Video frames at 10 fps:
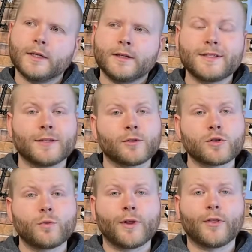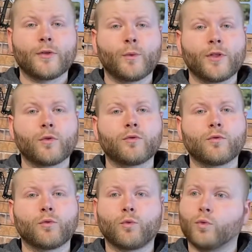deals with
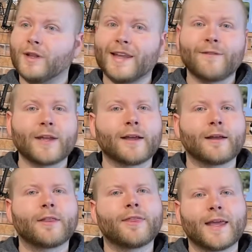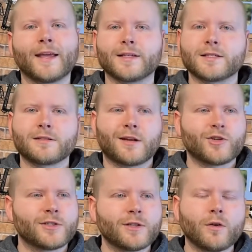living things, such
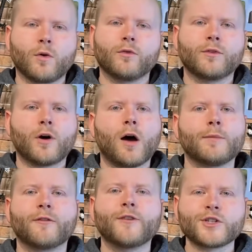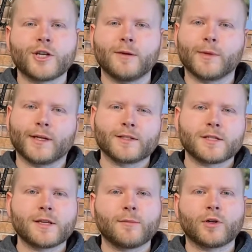as the hobby of fish keeping. It's a
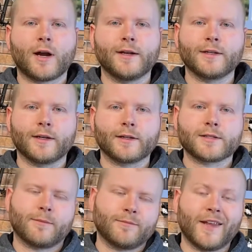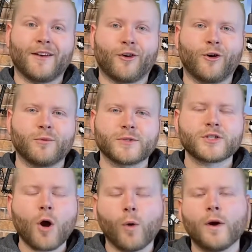similar idea, except in our homes.
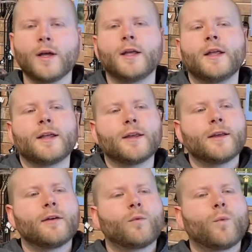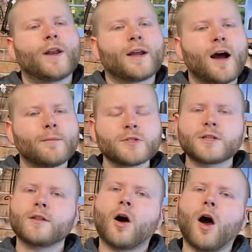So when it comes to
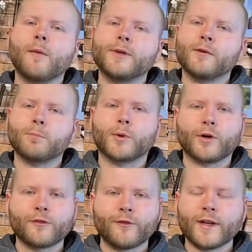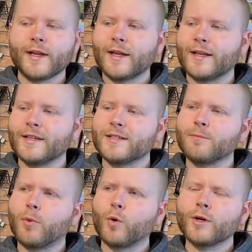the hobby of bird feeding, it is
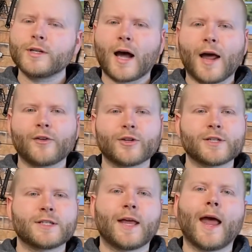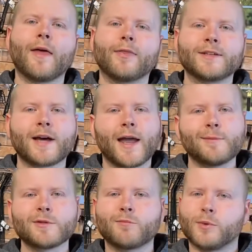important to understand the
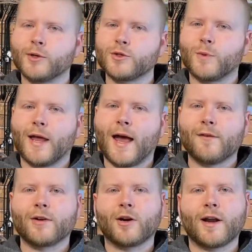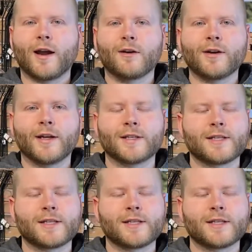types of birds we have in our areas.